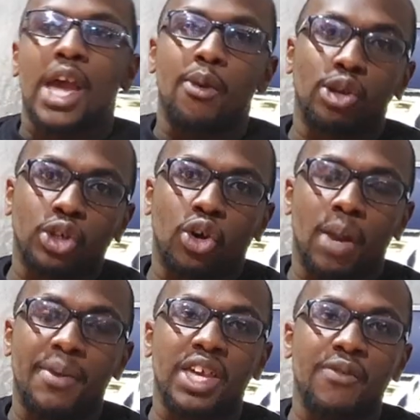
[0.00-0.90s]
We're also
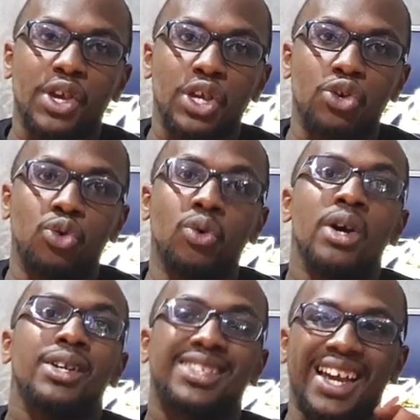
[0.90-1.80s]
going to be giving you
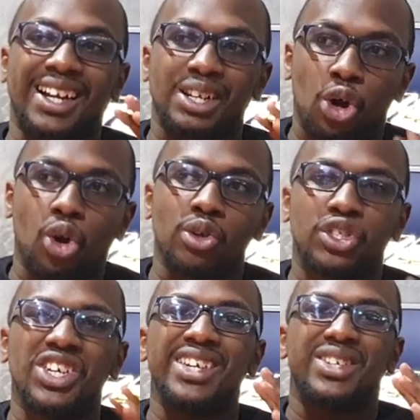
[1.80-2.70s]

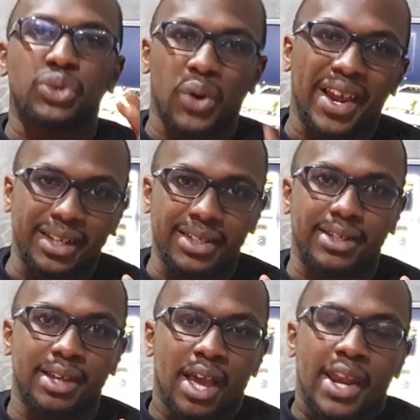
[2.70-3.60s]
technology trends.